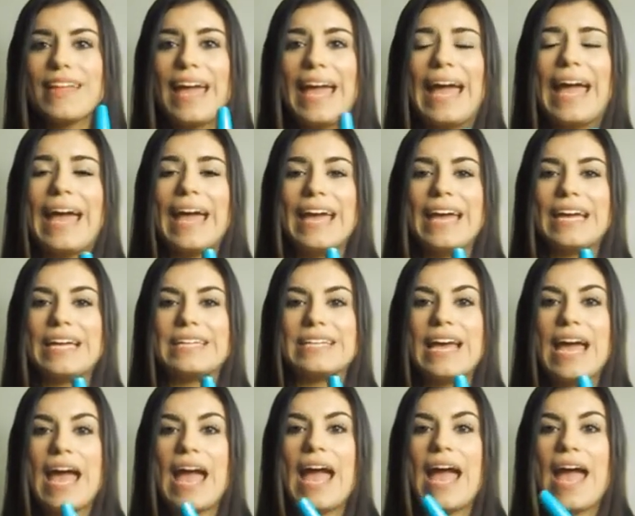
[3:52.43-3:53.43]

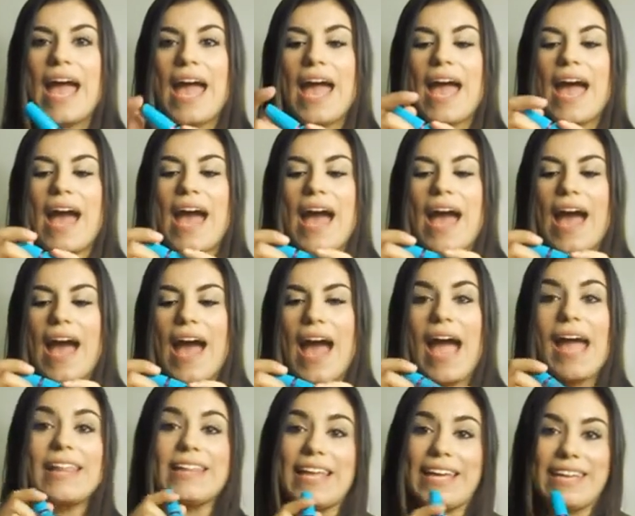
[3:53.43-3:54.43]
And
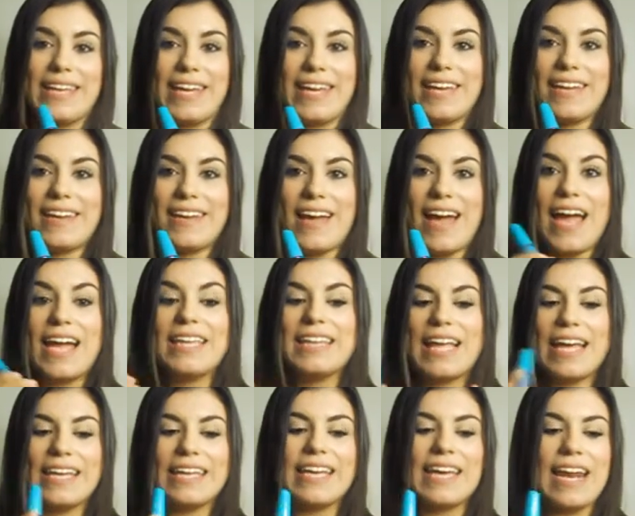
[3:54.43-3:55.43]
I like it. I
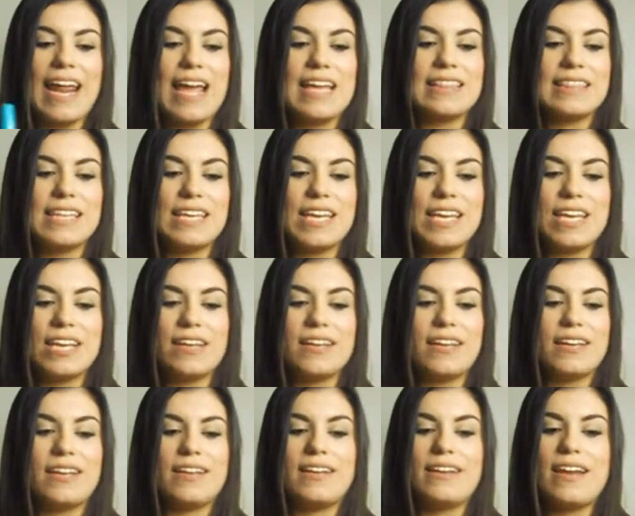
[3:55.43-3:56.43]
like it. I think
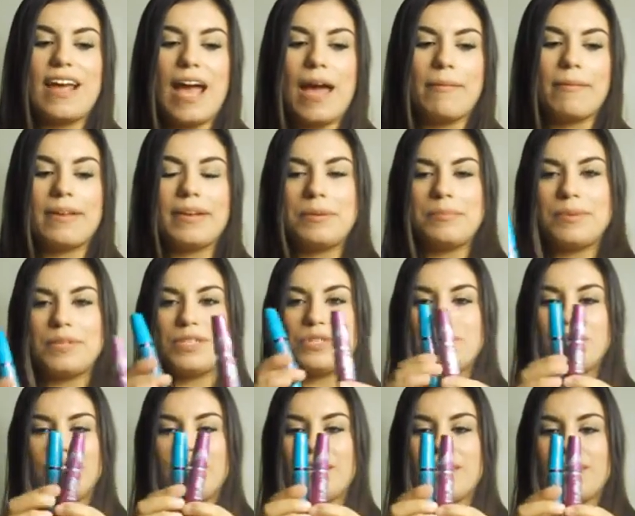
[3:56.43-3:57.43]
I'm going to be
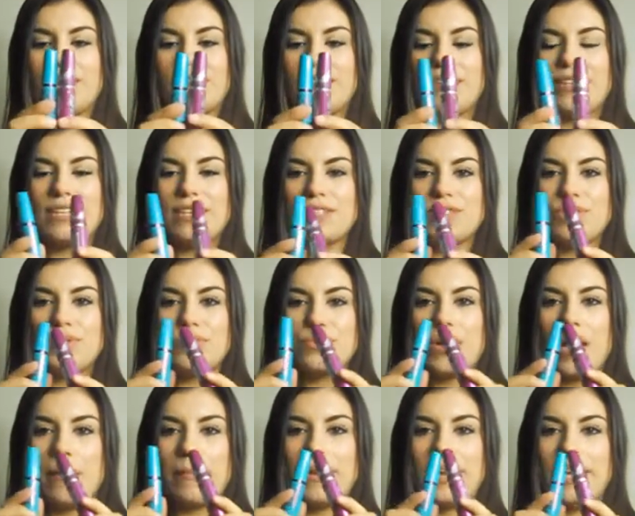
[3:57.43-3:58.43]
doing these two
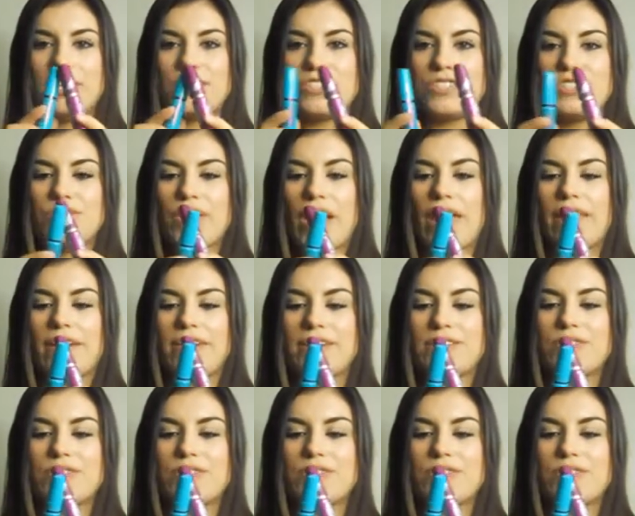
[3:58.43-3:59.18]
combinations together.